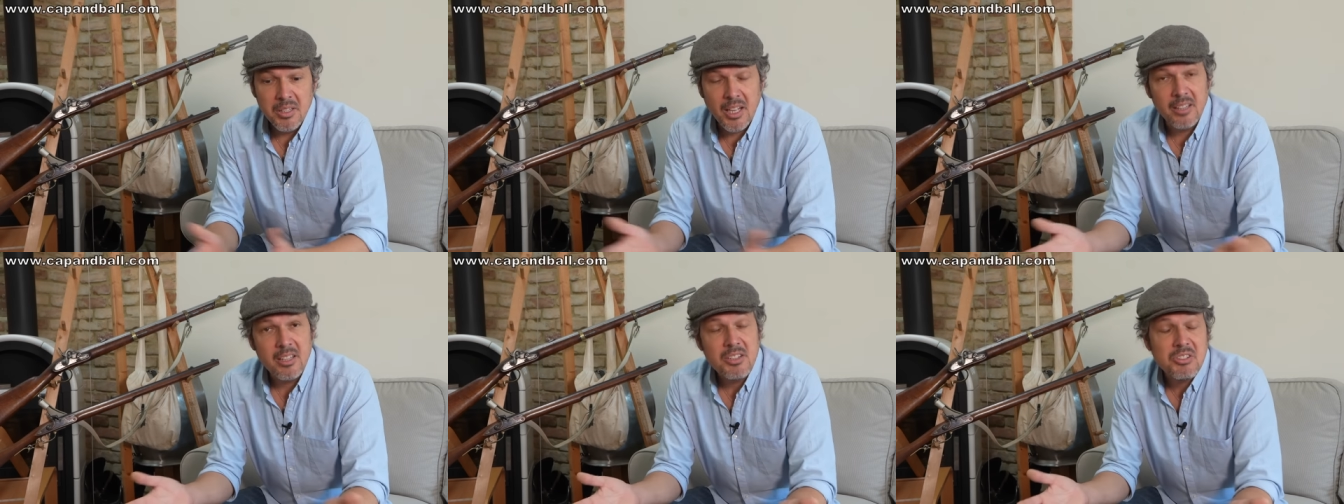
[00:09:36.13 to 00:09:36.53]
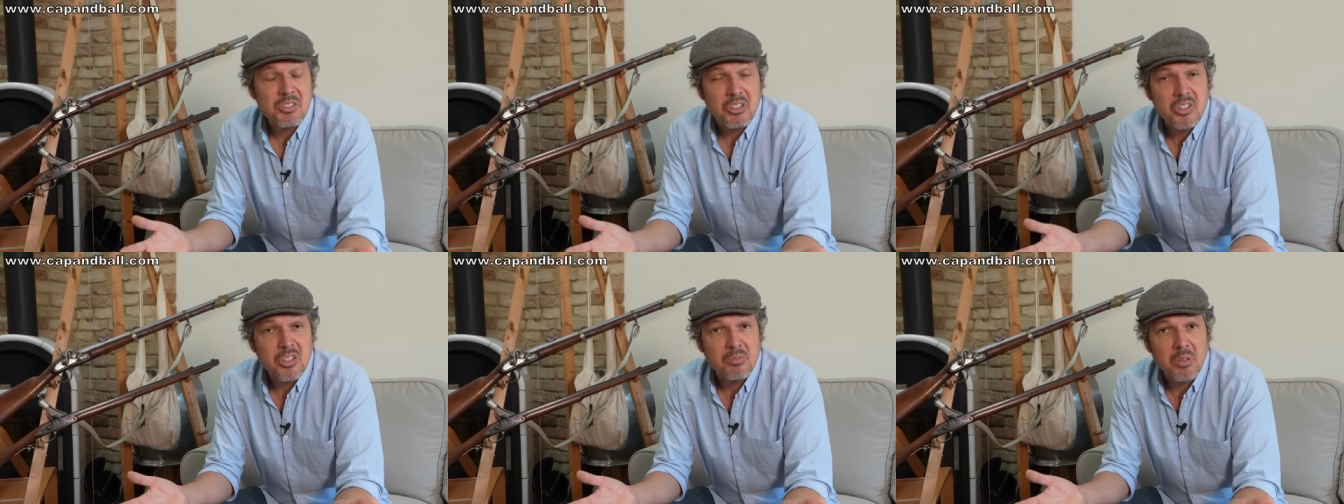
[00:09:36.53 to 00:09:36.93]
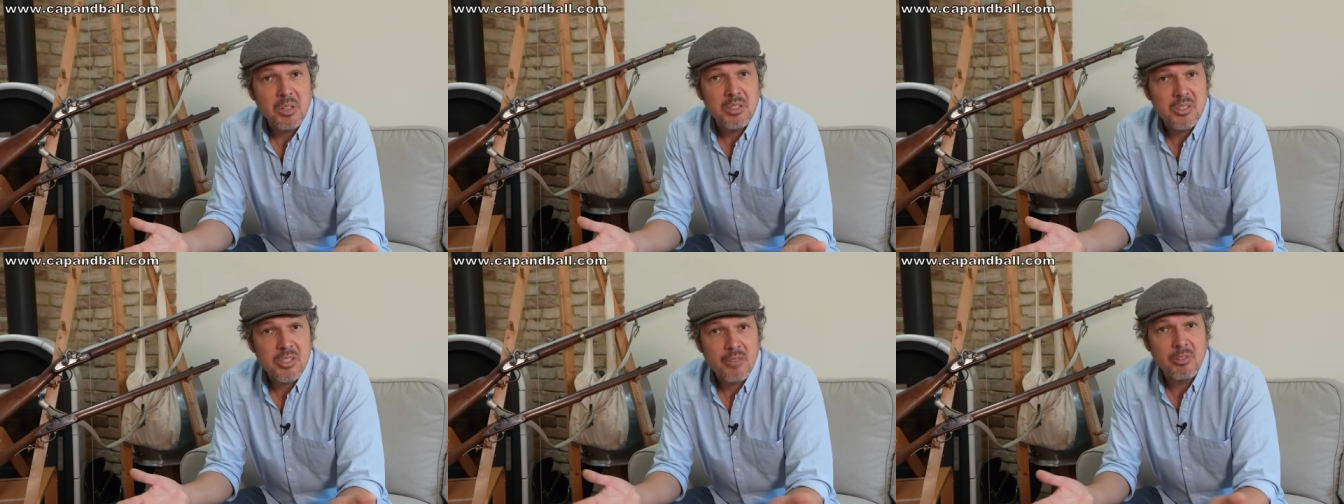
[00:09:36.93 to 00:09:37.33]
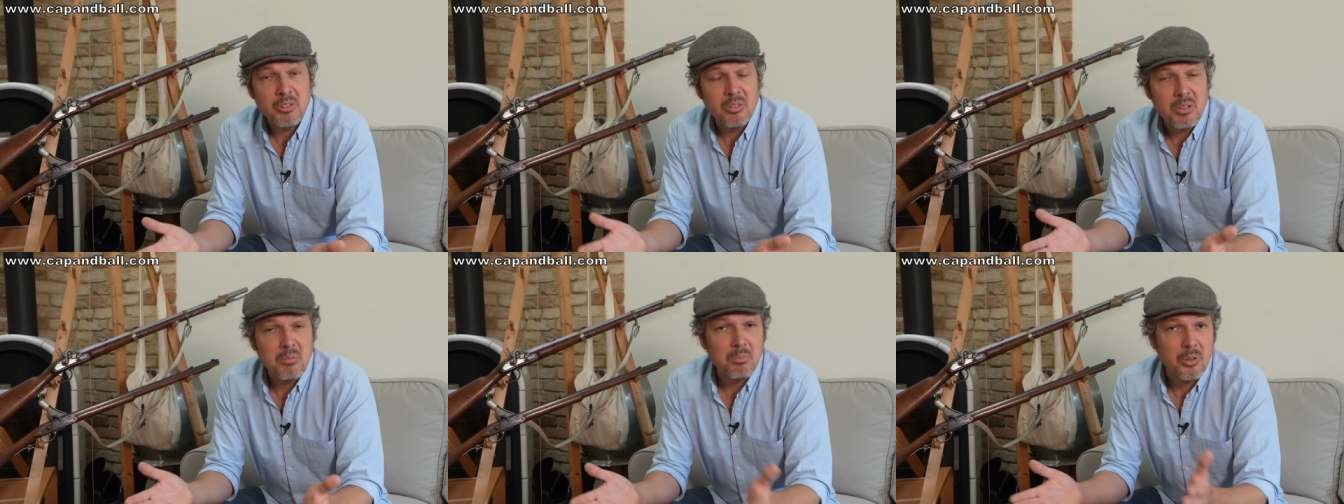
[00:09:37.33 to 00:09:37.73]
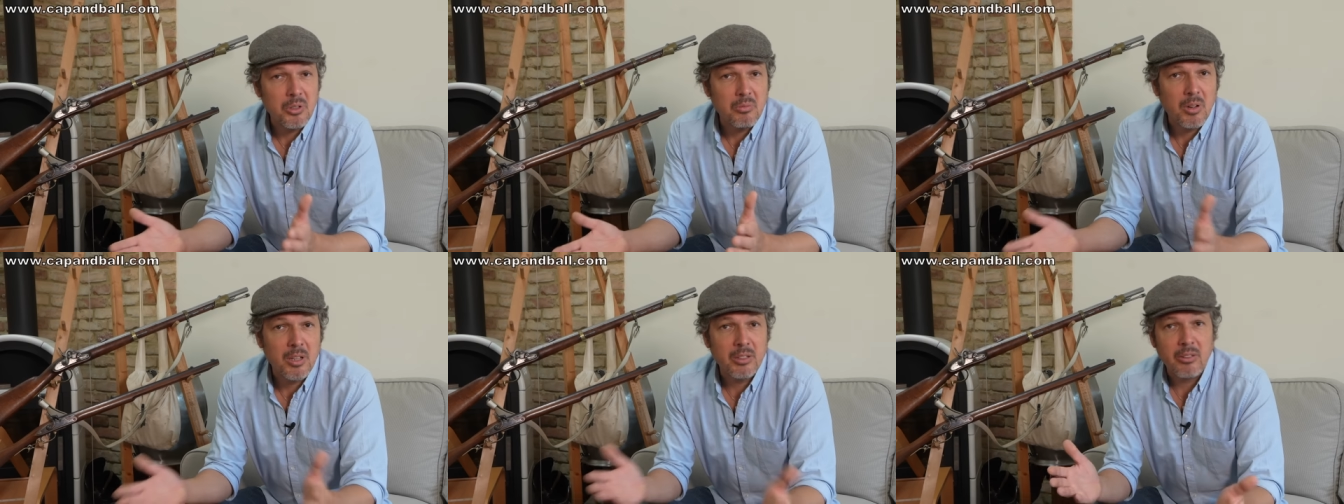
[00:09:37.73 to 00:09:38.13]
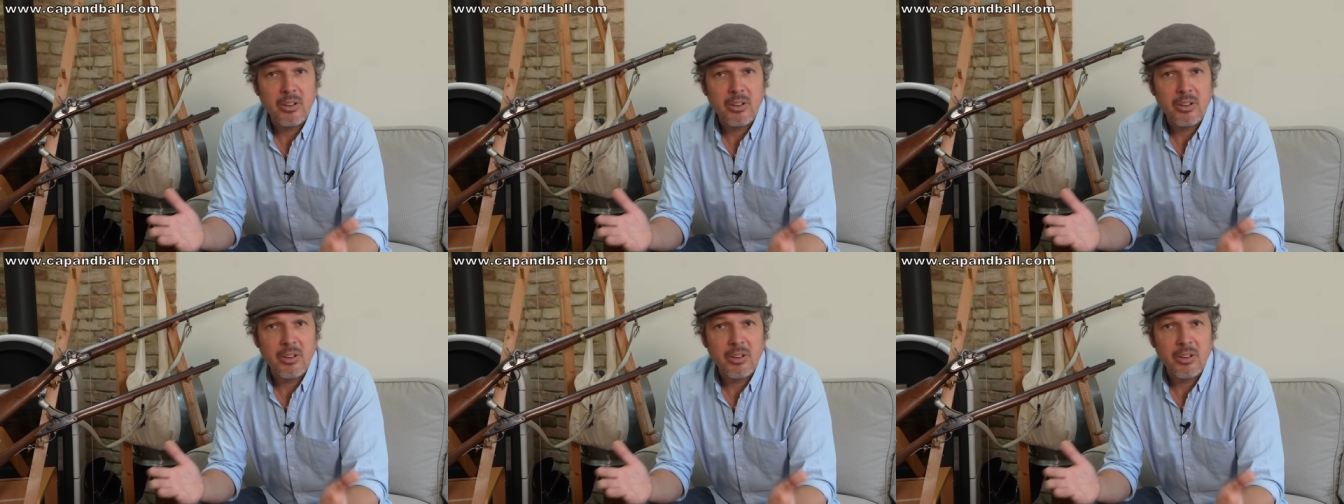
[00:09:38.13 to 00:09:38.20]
And ladies and gentlemen, this 17.1